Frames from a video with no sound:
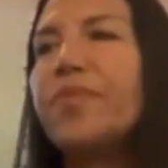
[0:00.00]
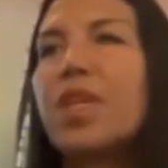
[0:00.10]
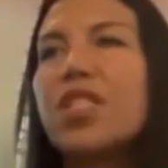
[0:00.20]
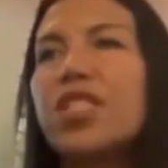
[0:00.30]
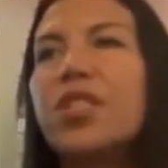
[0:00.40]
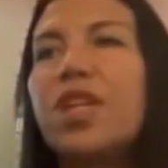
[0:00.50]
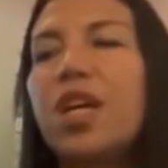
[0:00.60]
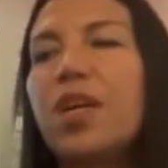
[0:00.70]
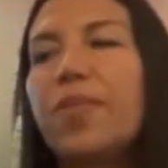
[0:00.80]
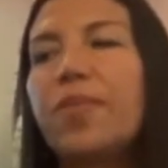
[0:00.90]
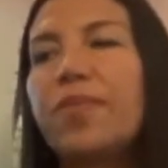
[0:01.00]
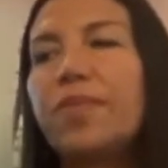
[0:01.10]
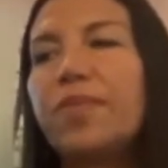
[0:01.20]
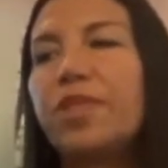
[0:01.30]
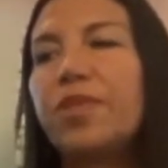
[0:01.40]
she um,
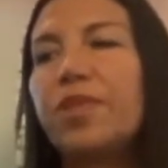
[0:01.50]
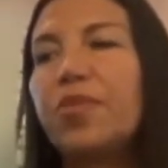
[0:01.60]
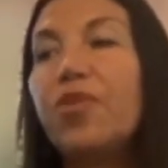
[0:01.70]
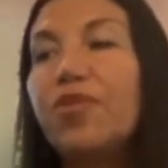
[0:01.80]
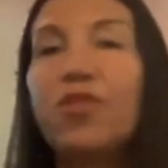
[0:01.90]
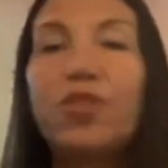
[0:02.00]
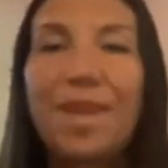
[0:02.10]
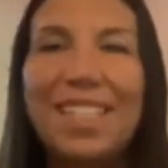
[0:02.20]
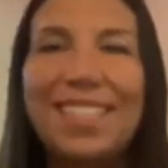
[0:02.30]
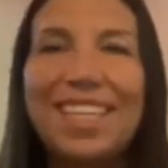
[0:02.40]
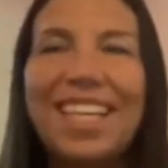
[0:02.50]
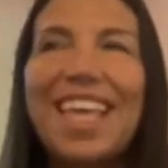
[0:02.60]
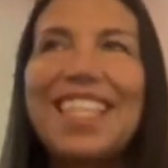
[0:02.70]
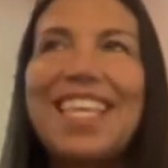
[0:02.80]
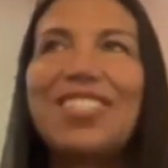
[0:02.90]
she was beautiful and amazing.
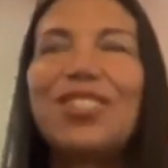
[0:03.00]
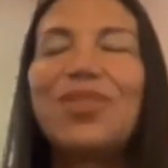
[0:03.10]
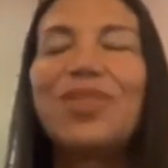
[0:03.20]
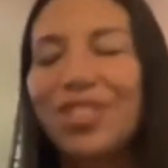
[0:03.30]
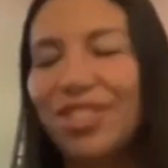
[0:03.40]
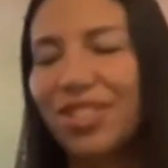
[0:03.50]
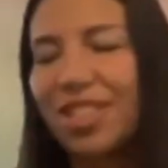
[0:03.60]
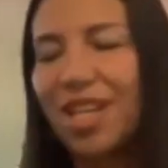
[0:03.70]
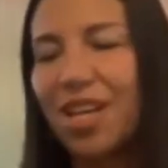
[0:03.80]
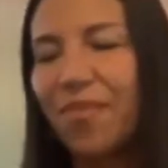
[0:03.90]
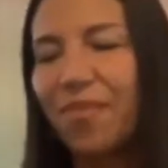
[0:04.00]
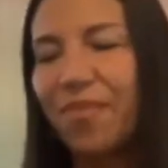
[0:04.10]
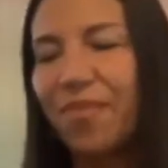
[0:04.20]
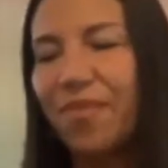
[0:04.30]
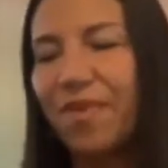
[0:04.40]
And then two years um,
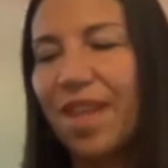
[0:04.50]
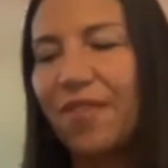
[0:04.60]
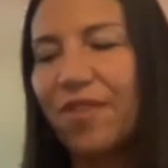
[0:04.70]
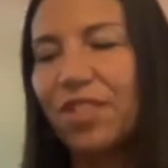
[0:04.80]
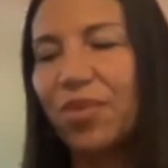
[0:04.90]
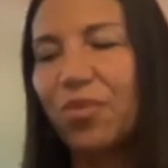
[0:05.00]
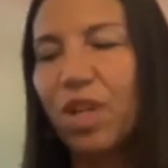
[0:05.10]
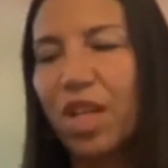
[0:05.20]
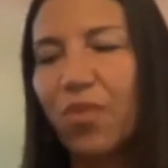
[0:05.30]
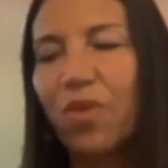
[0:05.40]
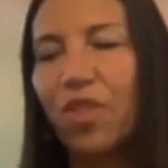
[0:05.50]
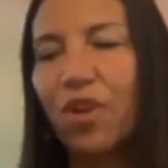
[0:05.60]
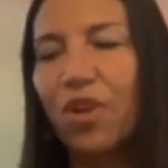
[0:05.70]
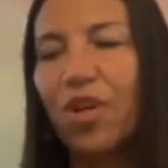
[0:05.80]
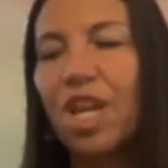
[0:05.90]
after I started working with
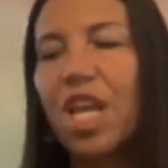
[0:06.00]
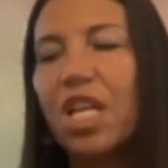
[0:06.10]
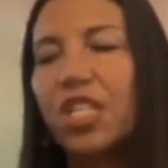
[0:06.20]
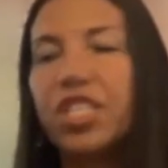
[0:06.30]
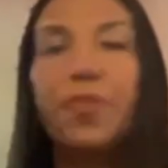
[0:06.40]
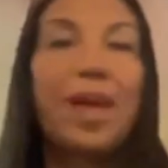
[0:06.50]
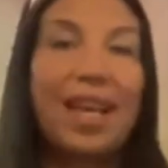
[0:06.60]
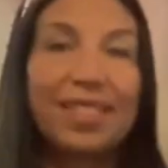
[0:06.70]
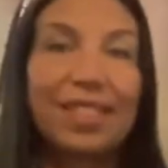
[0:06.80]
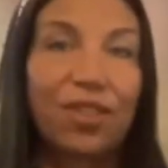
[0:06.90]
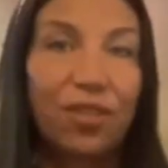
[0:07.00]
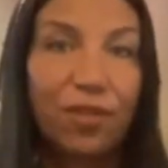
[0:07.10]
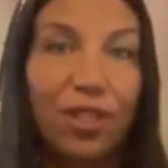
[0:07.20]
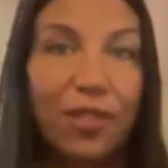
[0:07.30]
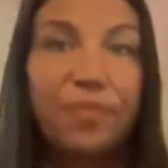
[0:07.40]
her, she passed
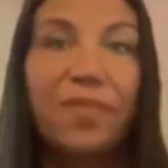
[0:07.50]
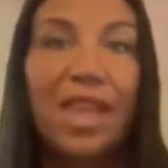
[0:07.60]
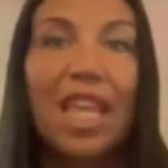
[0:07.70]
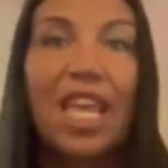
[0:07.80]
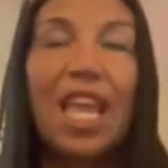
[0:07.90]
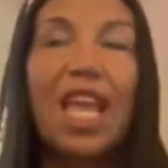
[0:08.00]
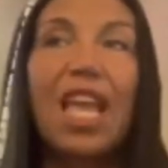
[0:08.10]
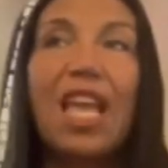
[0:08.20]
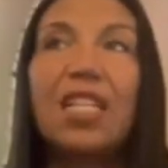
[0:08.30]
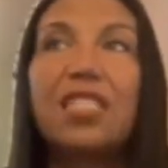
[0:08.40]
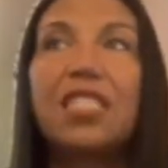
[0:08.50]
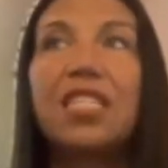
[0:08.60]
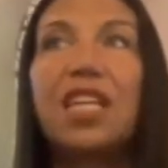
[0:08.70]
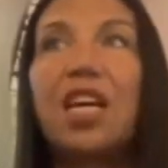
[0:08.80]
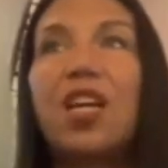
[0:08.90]
over, and
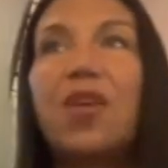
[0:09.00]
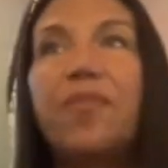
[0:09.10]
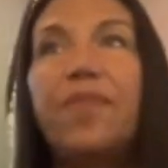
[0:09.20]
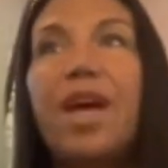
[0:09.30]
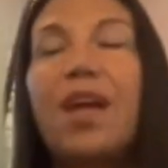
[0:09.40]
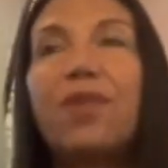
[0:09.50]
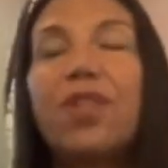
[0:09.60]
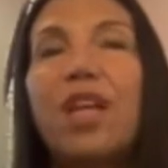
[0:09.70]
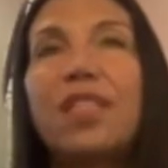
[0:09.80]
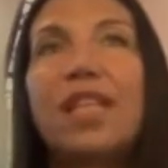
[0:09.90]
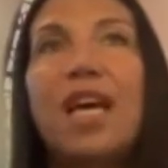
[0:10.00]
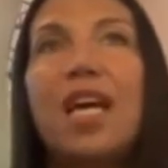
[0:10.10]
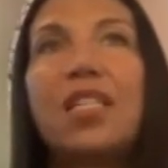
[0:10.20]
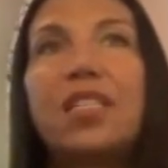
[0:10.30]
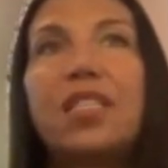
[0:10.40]
um, I realized
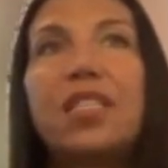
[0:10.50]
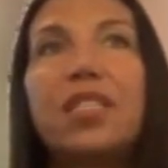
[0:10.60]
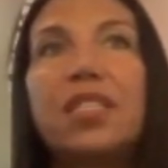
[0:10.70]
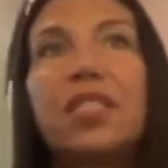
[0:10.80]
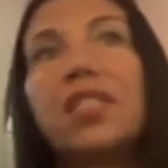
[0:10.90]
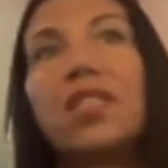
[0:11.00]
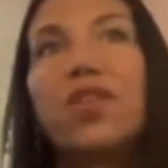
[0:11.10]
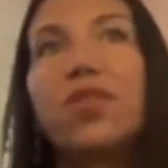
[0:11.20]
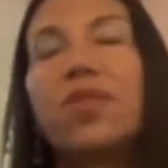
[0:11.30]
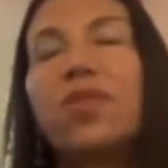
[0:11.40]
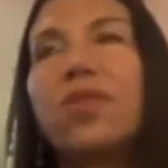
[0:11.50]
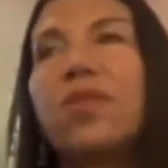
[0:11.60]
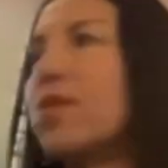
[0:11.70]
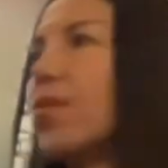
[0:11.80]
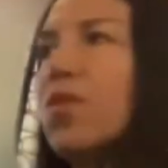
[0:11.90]
that you know
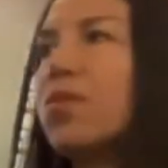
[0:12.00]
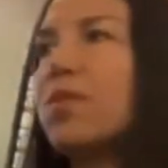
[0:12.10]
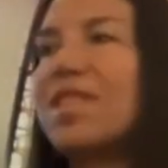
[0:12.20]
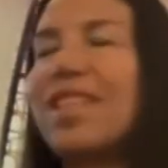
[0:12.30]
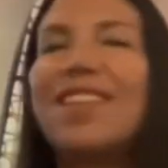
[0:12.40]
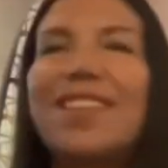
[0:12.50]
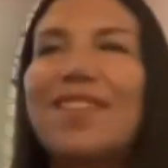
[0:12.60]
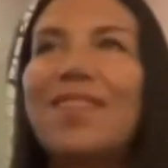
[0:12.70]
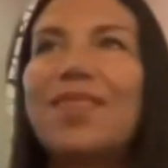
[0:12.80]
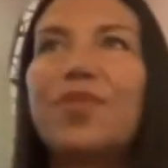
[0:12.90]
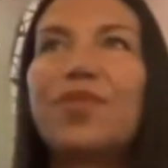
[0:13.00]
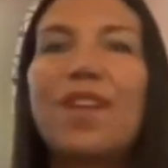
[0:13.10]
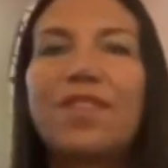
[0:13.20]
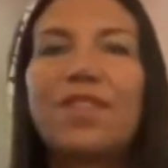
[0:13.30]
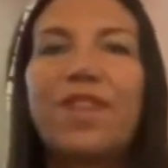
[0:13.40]
the world was was
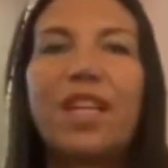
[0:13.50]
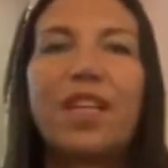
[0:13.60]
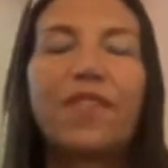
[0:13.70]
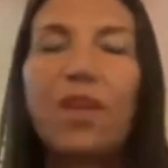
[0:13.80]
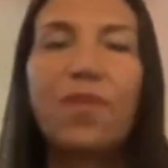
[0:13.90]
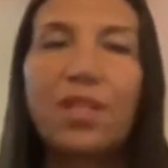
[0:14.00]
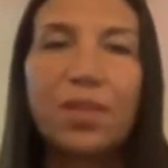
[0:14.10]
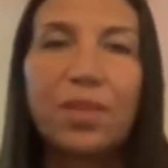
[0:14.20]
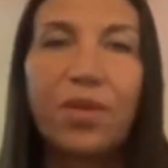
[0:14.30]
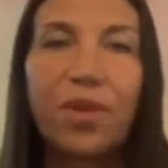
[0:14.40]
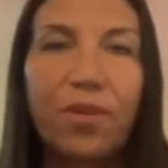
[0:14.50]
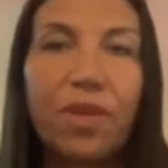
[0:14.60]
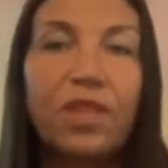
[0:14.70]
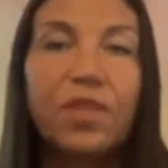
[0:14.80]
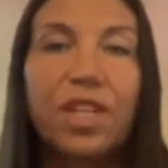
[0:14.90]
bereft of any if anyone else was going through
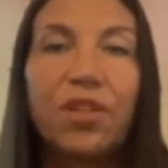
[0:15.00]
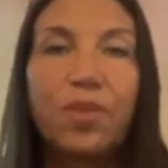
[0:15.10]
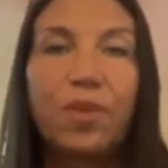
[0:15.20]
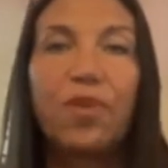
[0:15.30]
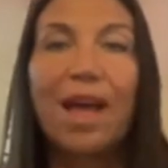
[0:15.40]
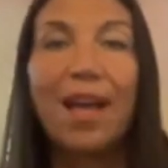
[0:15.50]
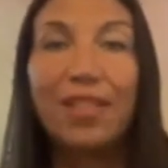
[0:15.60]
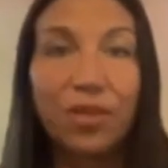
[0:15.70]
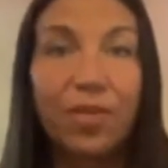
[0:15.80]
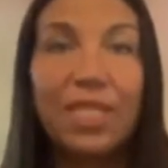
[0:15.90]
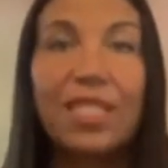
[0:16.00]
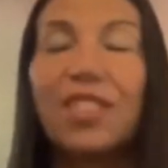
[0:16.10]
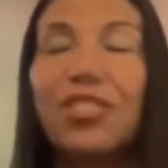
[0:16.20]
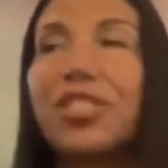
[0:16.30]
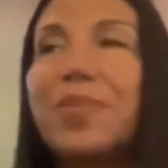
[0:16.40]
this which i knew people had to have been
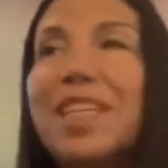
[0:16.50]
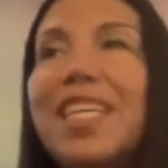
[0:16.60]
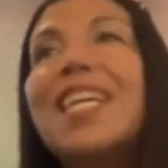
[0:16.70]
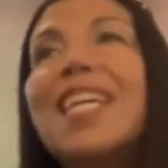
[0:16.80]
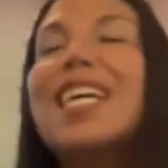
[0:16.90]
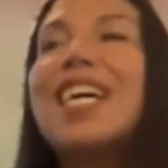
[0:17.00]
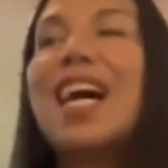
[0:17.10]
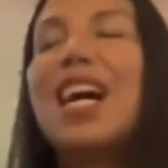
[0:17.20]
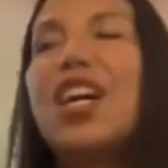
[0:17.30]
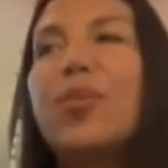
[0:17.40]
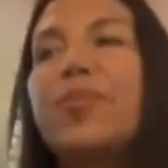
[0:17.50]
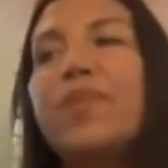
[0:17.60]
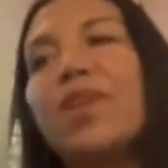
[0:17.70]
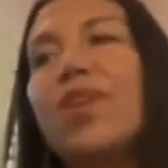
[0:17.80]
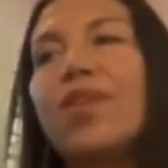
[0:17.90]
not just me um,
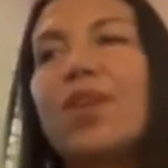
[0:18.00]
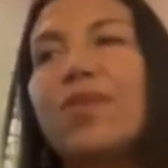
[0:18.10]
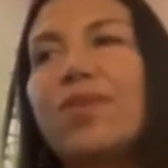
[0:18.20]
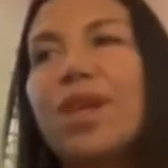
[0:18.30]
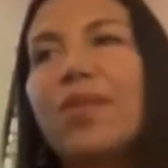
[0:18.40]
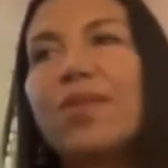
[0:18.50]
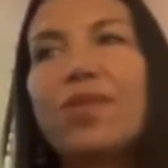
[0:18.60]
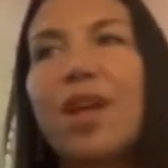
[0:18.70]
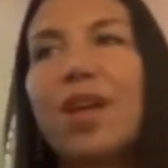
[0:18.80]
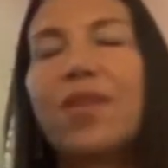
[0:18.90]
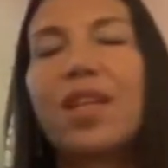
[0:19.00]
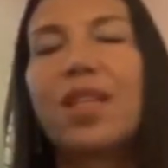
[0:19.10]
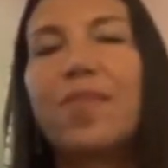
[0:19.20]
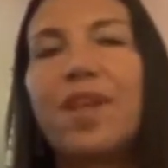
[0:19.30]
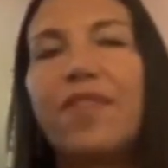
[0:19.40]
you know they they were not going to get
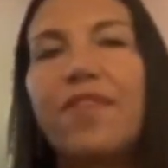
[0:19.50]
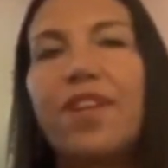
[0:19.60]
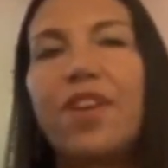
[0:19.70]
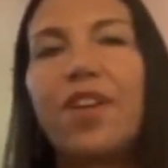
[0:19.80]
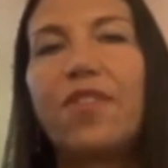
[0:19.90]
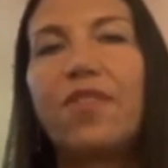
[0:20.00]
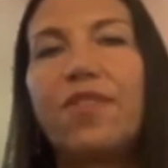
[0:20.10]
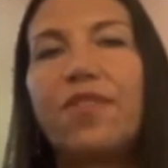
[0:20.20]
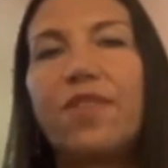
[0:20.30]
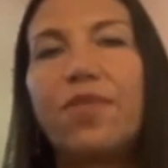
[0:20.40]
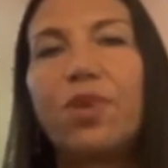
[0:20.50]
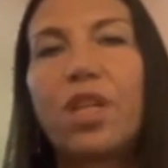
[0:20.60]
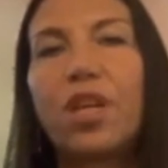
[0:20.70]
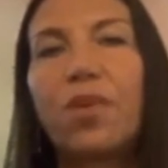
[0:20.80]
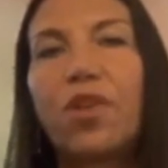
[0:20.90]
the benefit of of
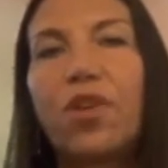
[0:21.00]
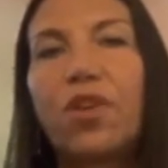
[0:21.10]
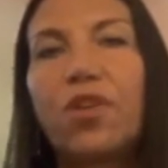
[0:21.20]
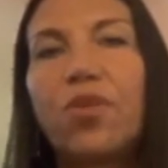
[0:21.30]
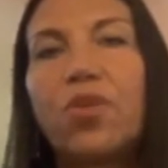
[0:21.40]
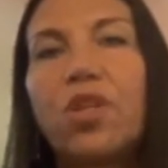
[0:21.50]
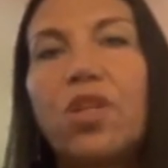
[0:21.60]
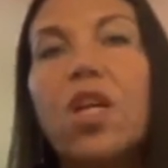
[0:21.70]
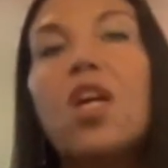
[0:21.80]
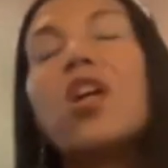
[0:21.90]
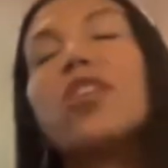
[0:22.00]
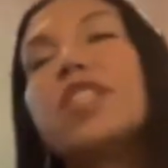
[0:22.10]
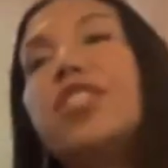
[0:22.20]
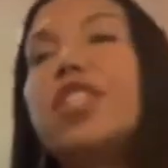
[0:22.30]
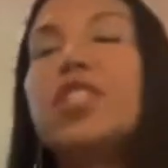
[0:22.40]
working with her or her
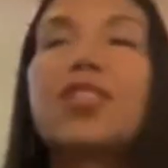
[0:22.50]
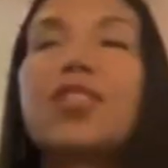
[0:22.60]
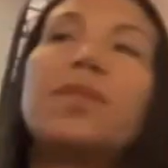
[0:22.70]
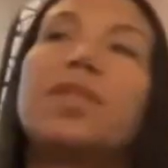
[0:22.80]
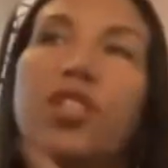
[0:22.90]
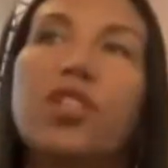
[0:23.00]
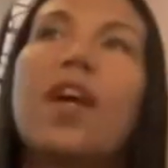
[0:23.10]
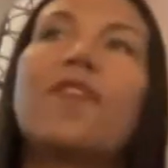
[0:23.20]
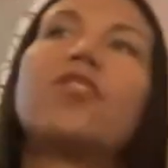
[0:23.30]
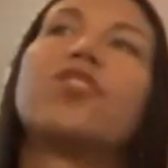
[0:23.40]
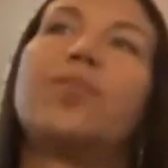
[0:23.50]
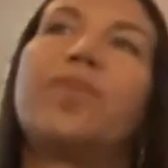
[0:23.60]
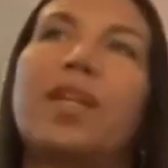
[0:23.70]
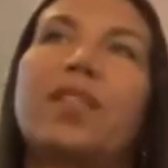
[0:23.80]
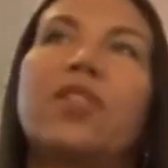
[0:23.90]
teachings actually it was a year after she
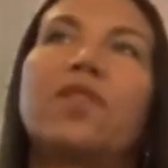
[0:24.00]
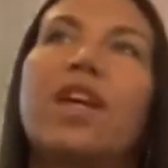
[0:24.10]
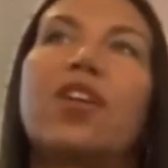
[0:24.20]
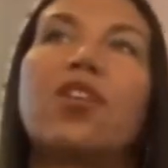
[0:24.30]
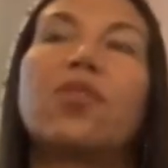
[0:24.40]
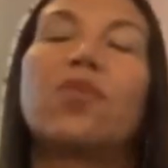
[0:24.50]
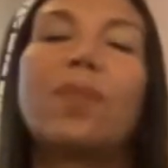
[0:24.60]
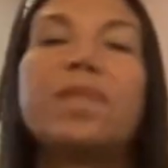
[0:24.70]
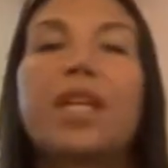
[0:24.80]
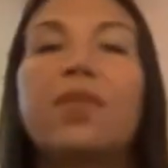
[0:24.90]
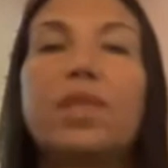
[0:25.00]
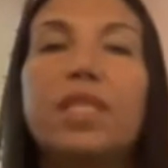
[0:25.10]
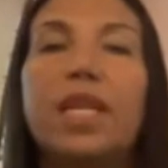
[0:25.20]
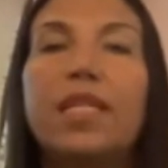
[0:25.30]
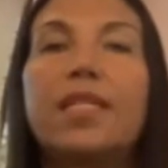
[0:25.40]
passed over that her website was
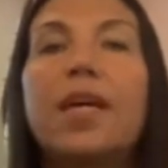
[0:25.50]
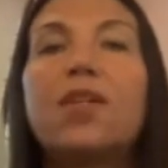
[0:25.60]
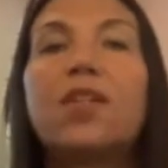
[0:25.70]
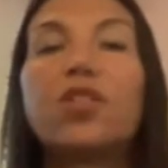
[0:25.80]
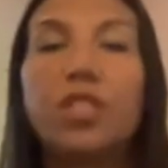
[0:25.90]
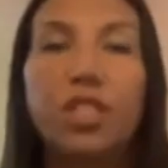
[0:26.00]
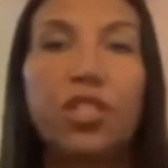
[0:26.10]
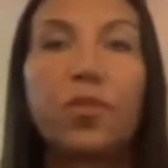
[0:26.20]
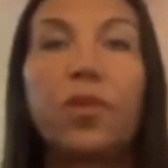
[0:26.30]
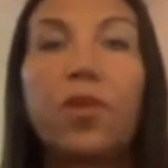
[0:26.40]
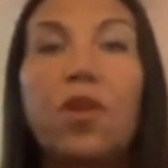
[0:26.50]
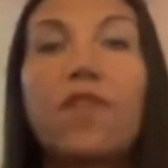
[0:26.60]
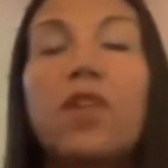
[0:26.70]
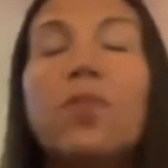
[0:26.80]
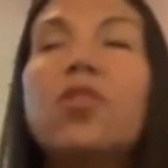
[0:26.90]
taken down and her teachings were no longer
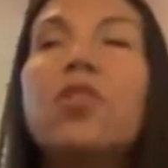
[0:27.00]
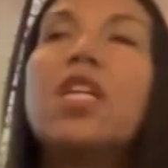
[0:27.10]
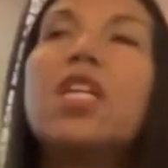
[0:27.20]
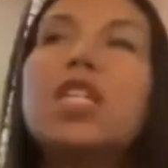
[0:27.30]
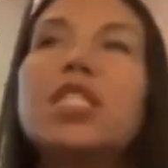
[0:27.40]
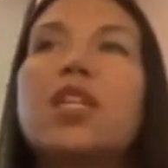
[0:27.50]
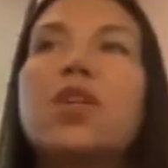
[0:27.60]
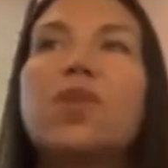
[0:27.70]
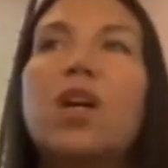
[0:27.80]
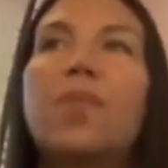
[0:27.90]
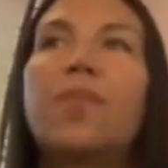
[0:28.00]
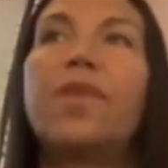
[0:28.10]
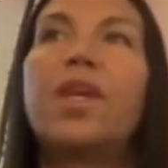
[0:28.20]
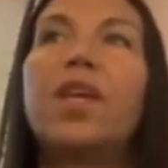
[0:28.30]
available so um